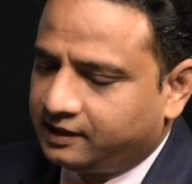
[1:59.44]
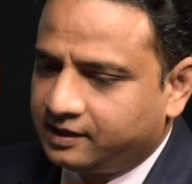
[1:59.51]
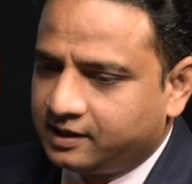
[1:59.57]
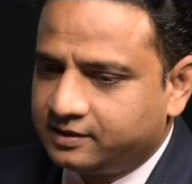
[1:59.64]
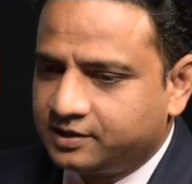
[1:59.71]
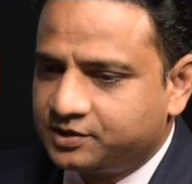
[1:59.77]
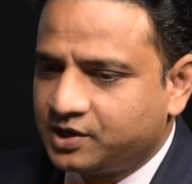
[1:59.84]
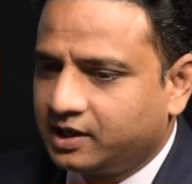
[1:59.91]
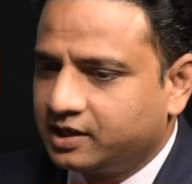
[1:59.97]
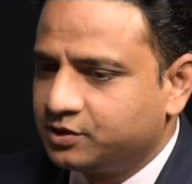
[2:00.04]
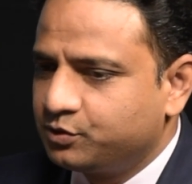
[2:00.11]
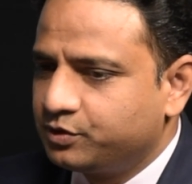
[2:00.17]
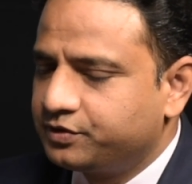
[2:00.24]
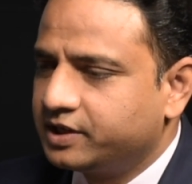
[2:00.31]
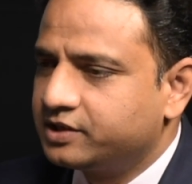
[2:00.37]
I think that's a
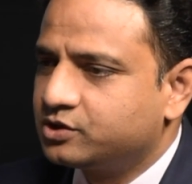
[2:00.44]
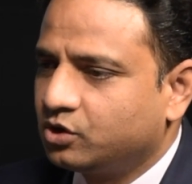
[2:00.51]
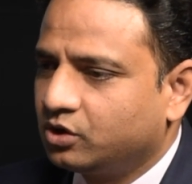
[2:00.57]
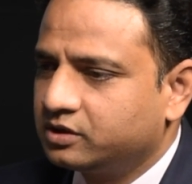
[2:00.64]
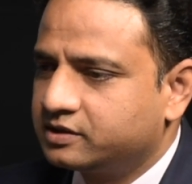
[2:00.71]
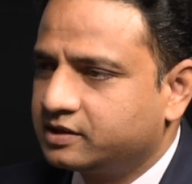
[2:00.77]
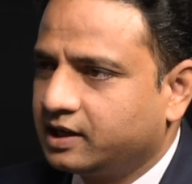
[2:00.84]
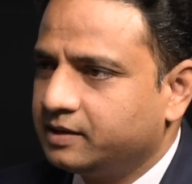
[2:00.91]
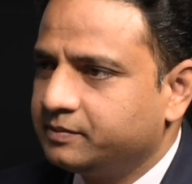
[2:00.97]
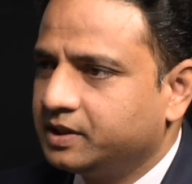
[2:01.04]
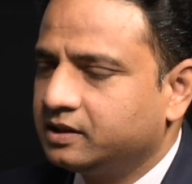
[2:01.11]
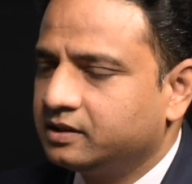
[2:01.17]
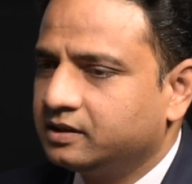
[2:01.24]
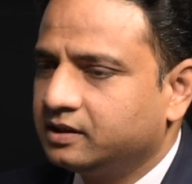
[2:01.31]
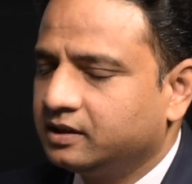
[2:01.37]
challenge we face all the time,
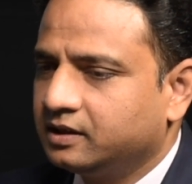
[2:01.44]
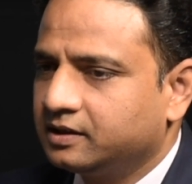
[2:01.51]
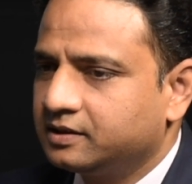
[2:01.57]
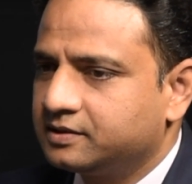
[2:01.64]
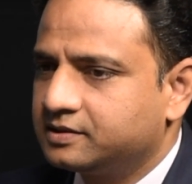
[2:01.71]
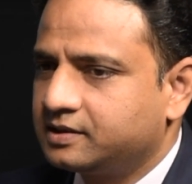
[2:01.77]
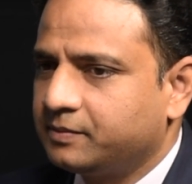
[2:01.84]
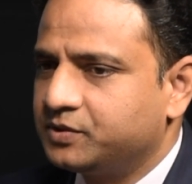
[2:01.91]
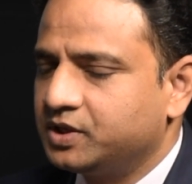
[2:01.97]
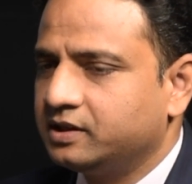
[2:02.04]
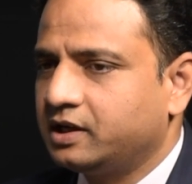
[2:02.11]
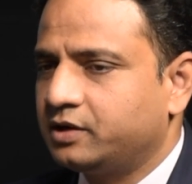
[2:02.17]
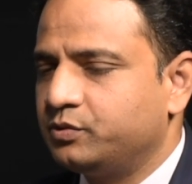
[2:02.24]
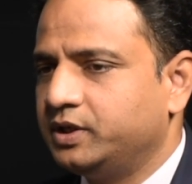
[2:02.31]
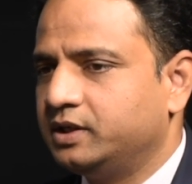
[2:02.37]
and something
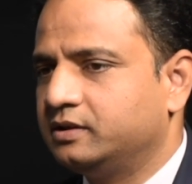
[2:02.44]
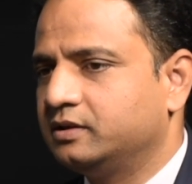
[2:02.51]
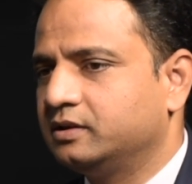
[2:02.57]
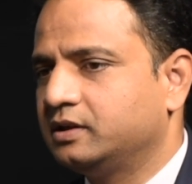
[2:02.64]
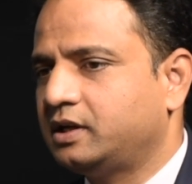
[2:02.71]
that we